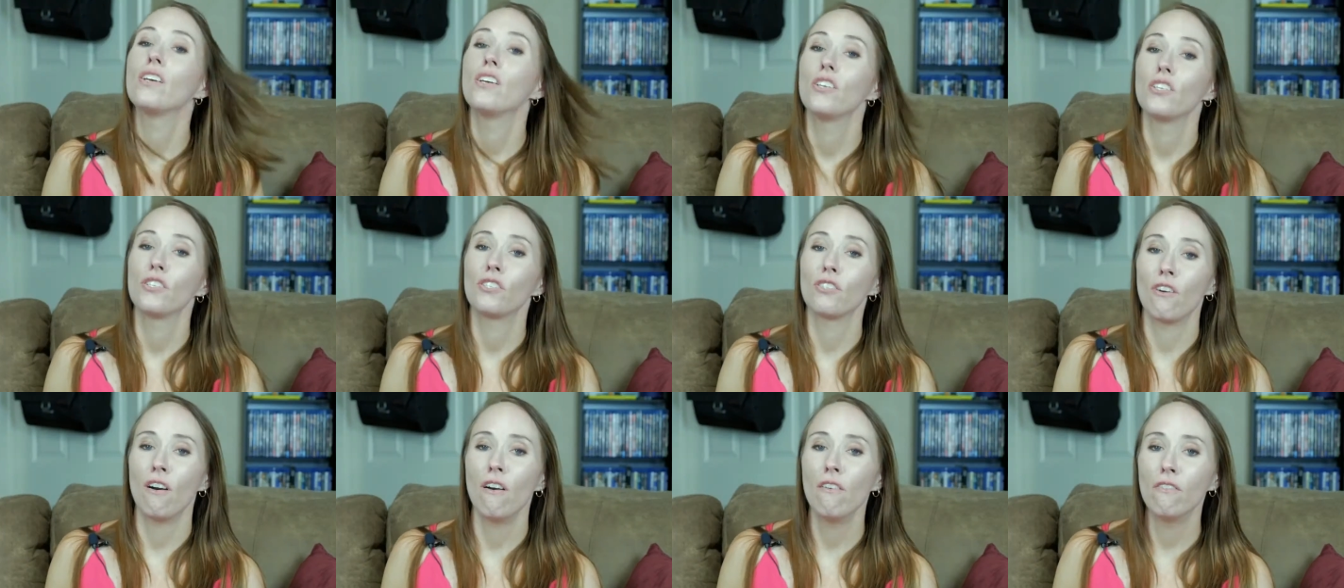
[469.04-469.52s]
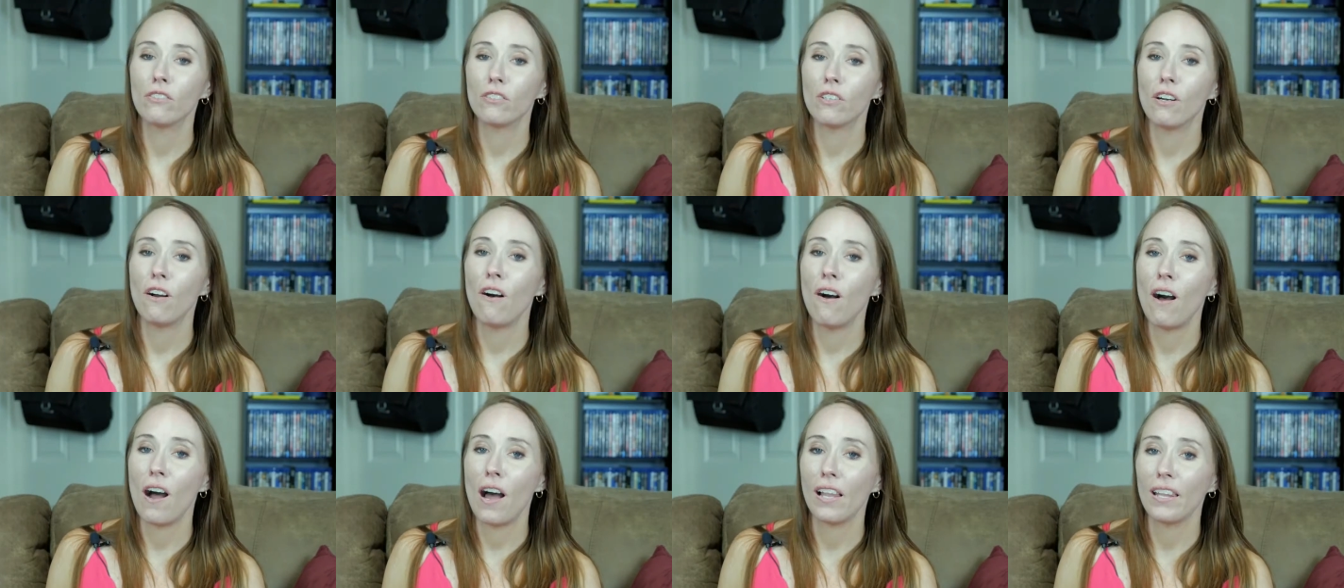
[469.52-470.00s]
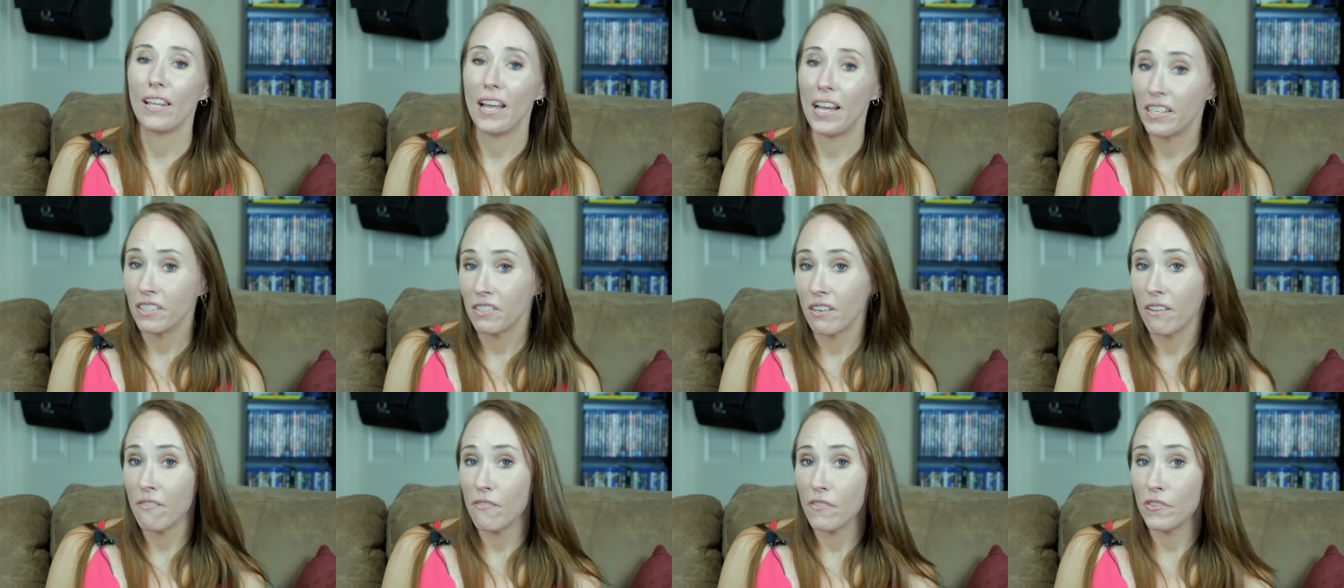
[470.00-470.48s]
So overall, I
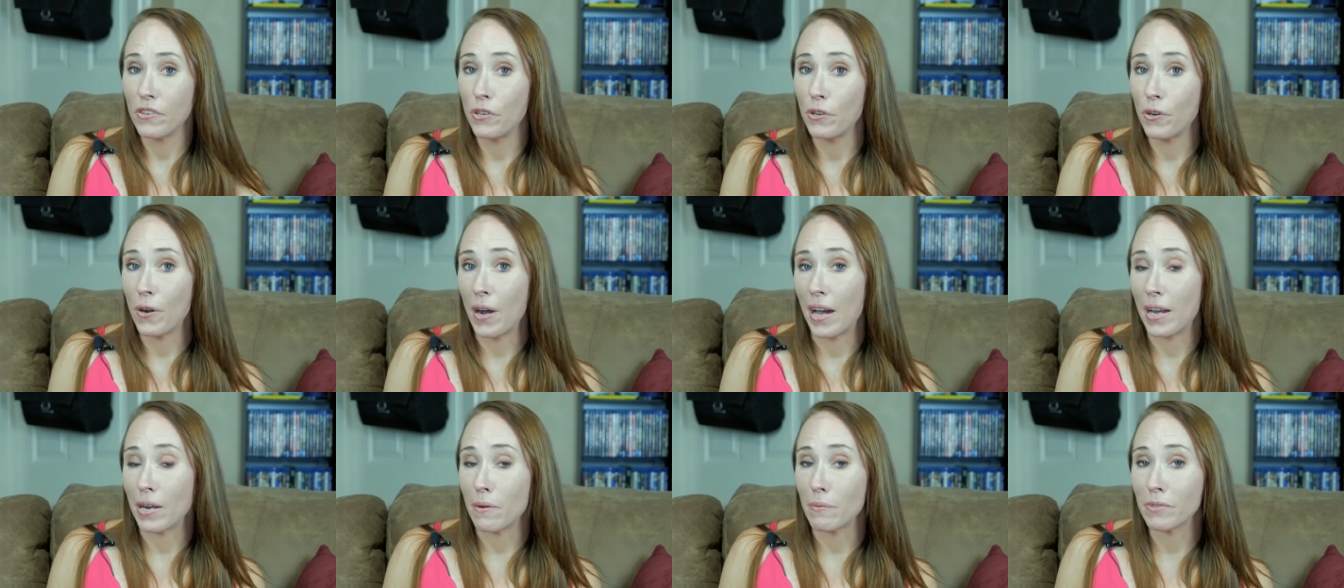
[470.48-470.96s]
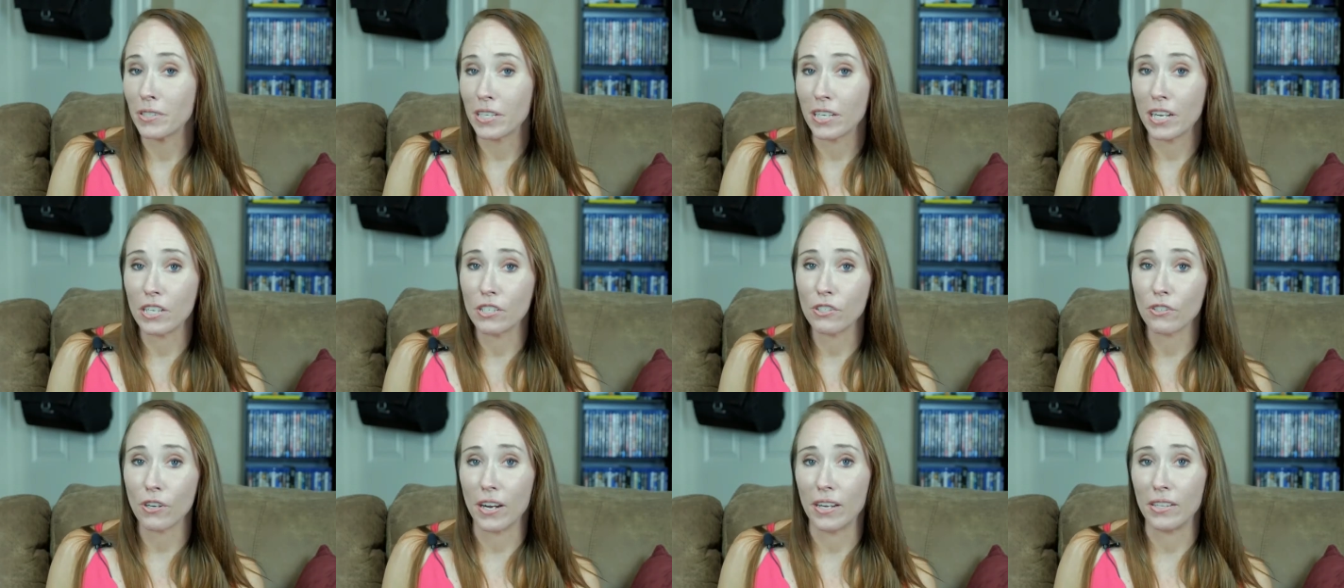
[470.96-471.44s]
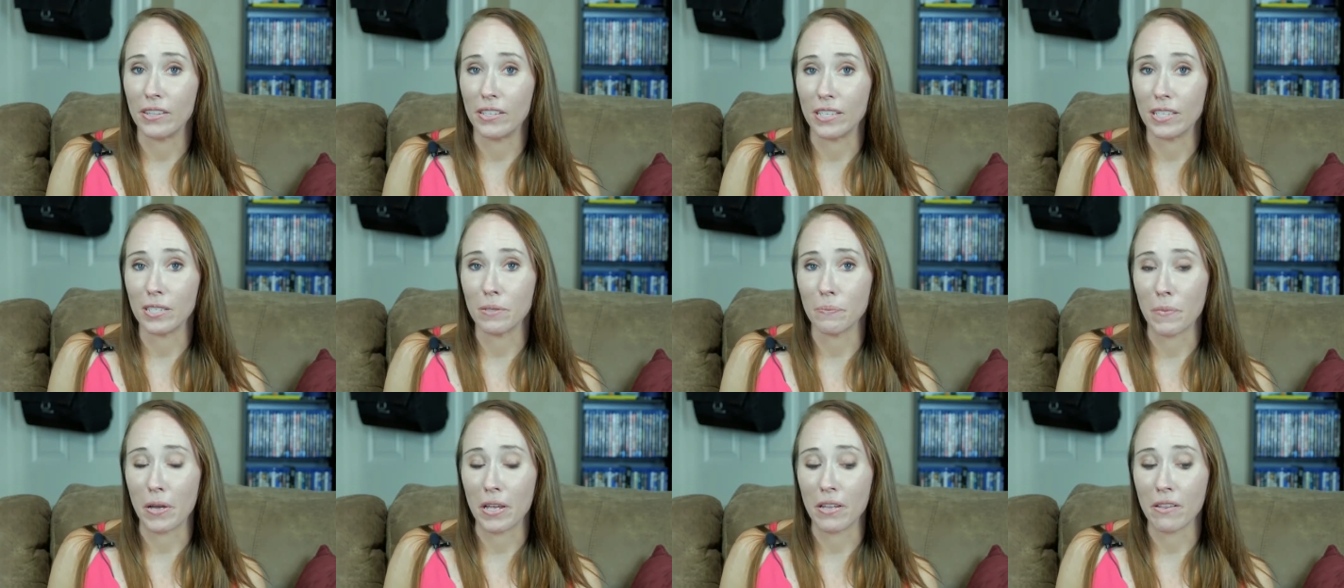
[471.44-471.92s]
liked all the new items that I tried
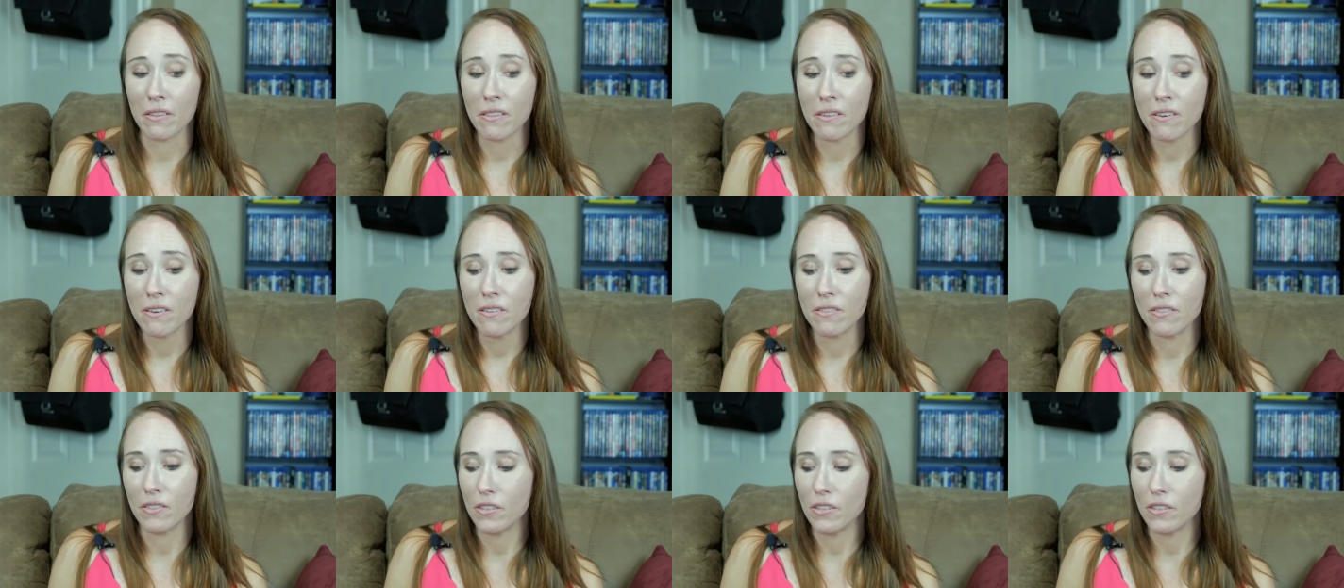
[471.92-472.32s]
this month.